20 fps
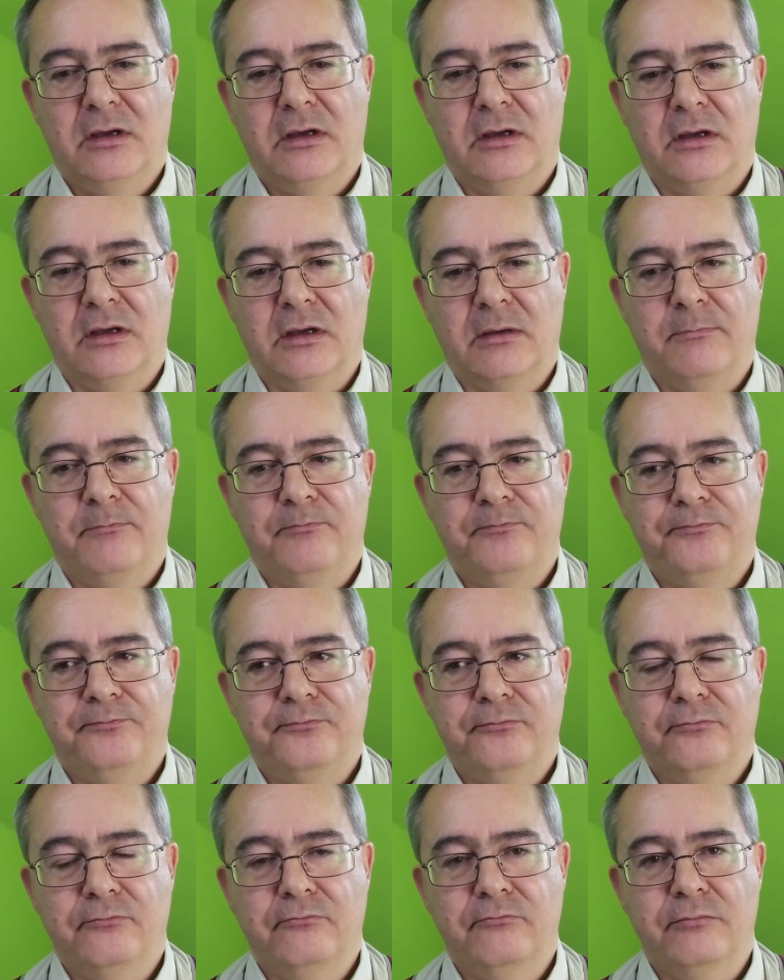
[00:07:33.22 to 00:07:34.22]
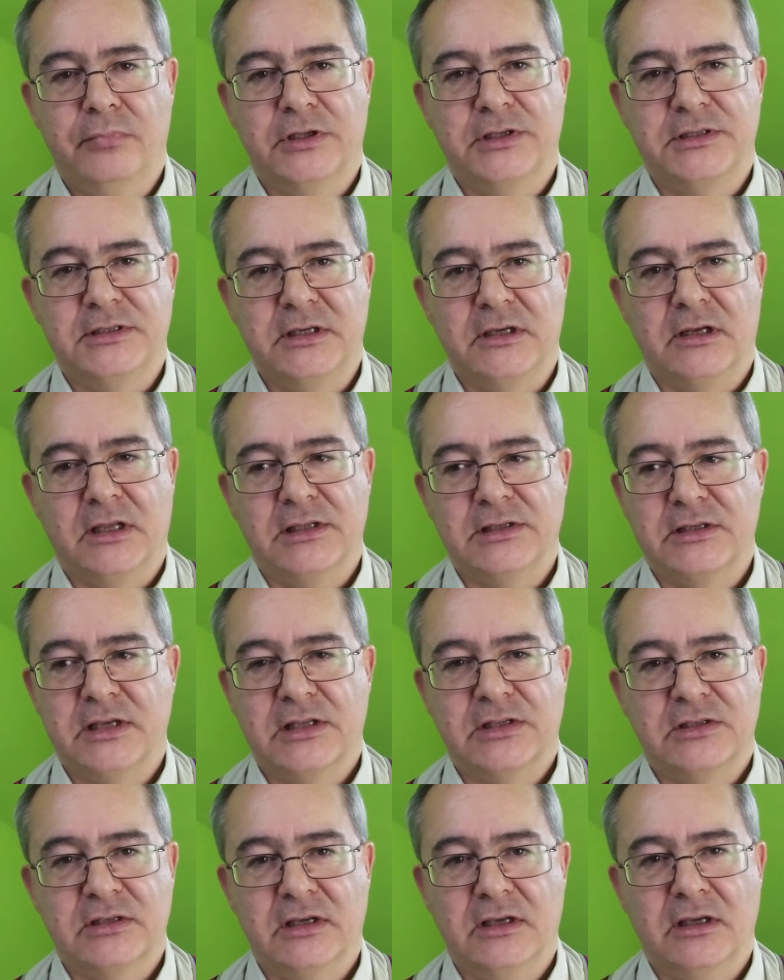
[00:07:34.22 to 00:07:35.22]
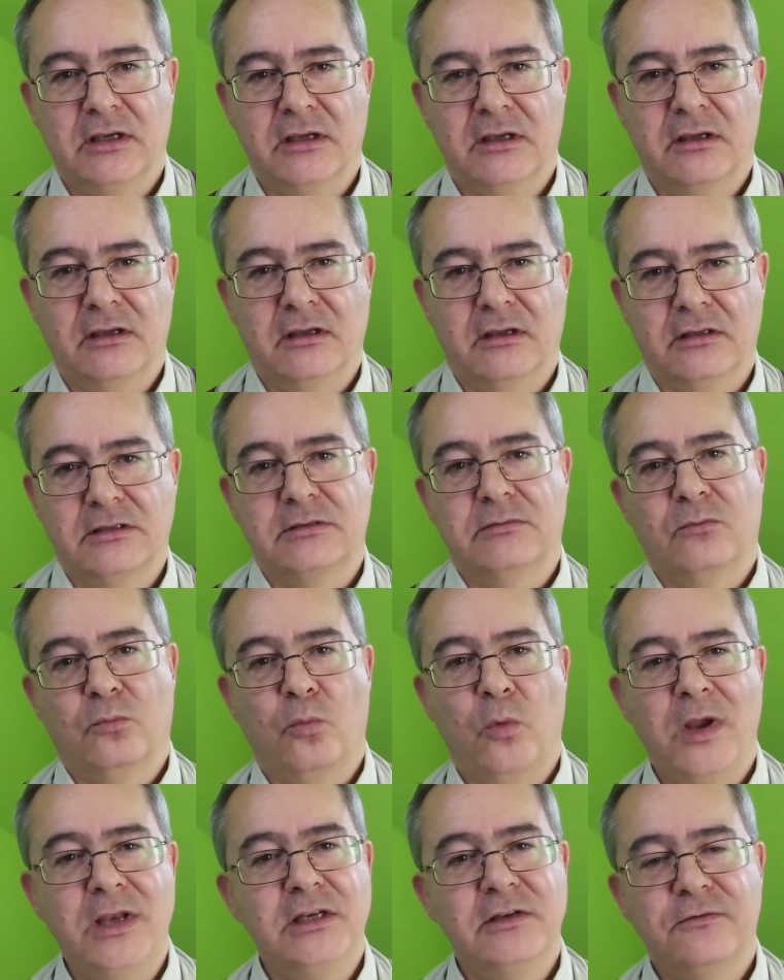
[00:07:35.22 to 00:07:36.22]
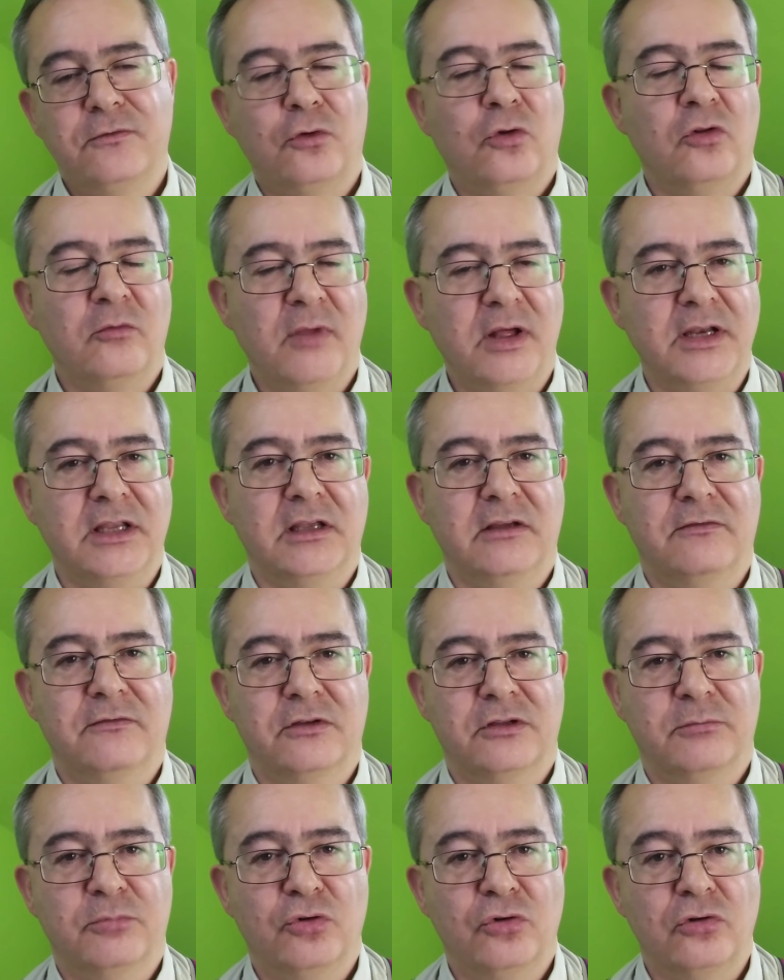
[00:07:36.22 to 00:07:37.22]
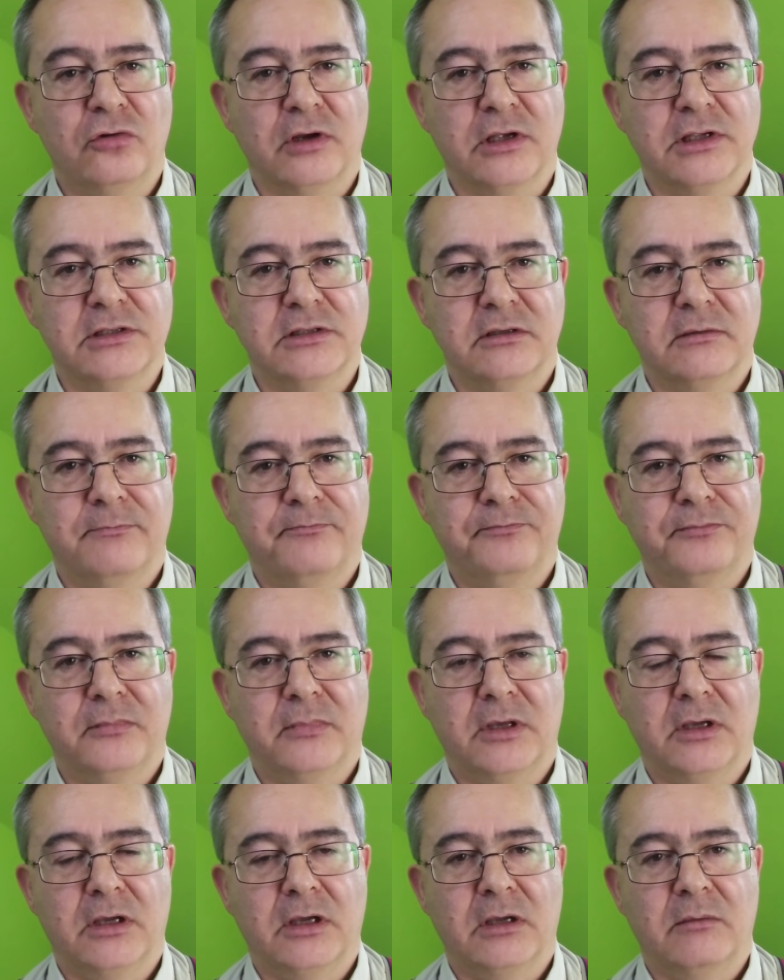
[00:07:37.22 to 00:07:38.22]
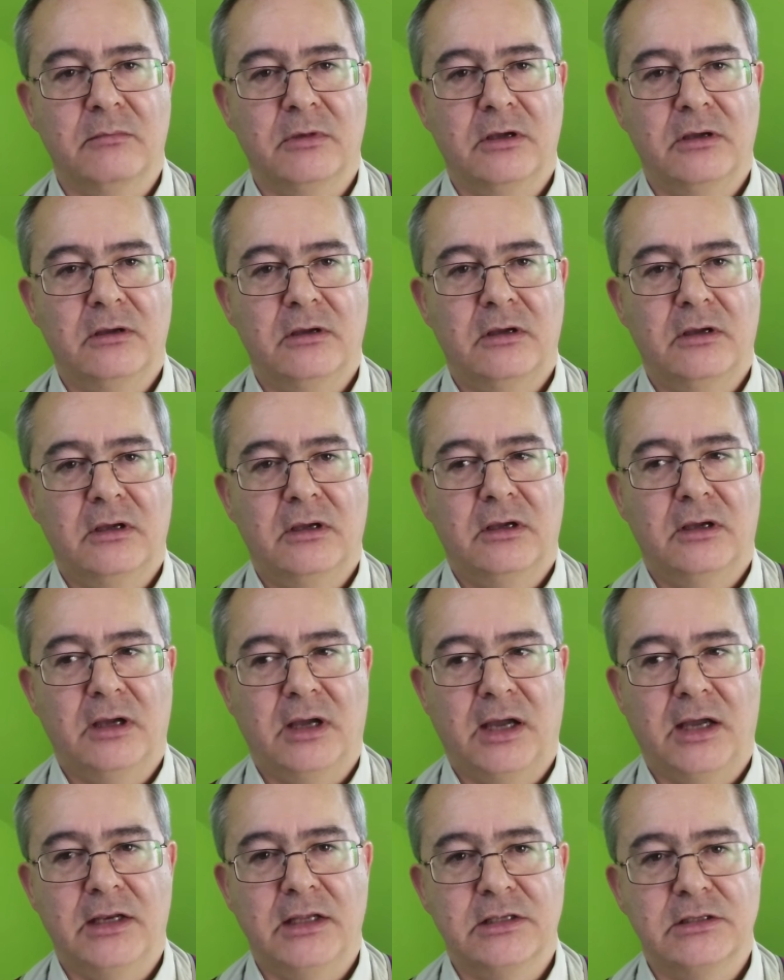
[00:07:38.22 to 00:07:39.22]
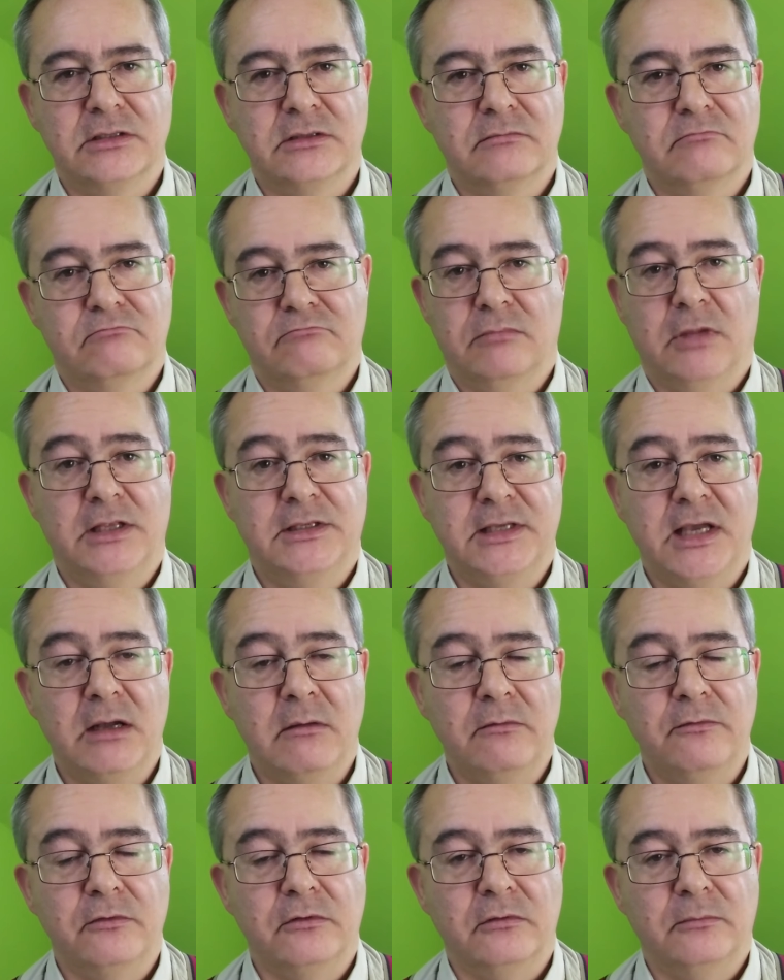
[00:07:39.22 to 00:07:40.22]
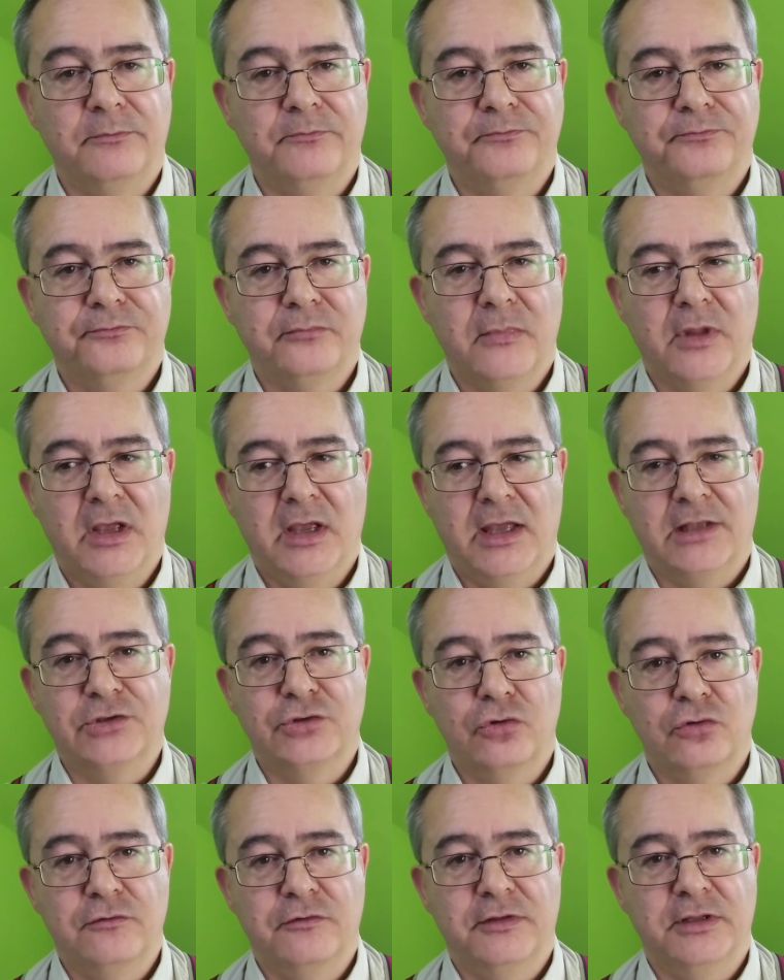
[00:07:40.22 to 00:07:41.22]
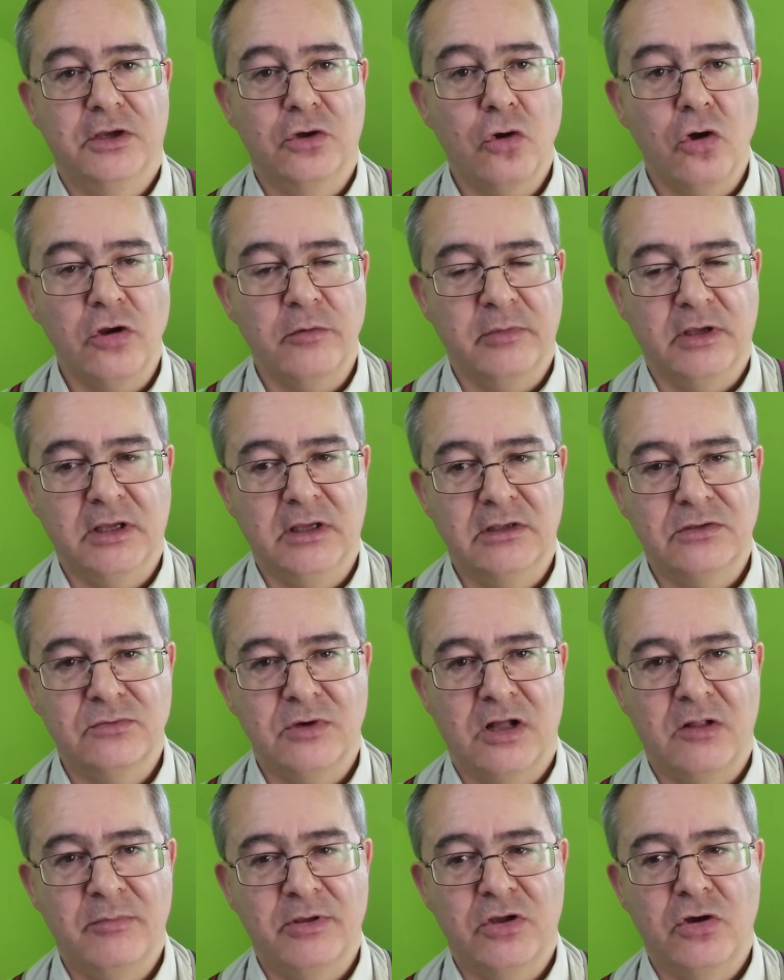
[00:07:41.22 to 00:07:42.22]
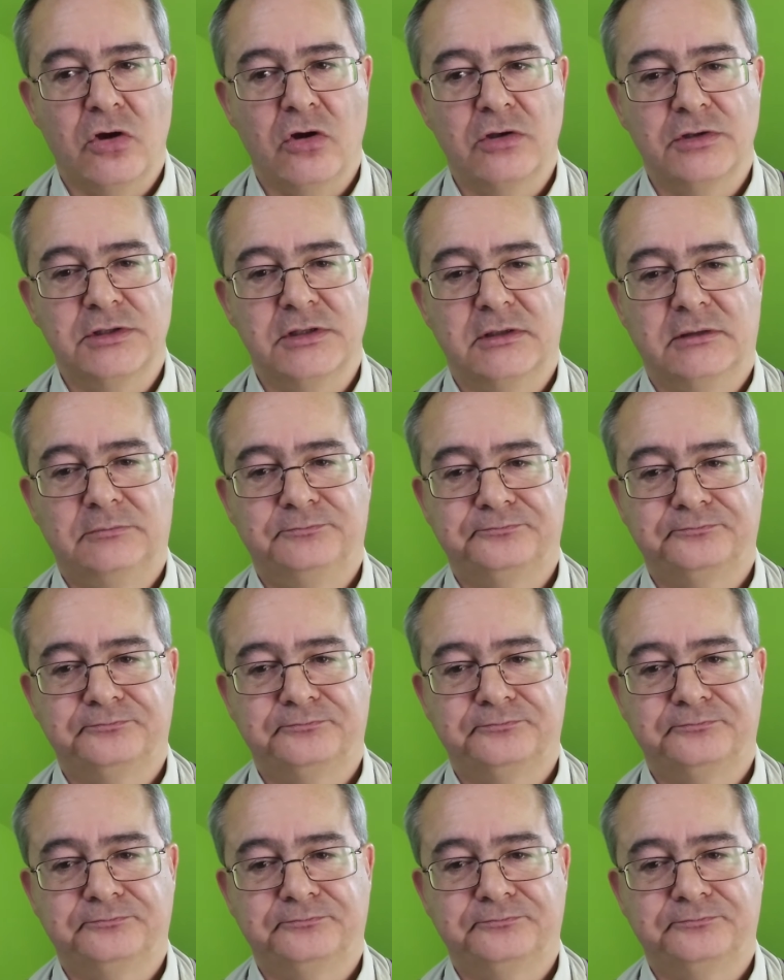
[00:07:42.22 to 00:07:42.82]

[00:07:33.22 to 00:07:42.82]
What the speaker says: But still, it's windfall money for the poorest, and it's helpful. It's good for the economy as well, because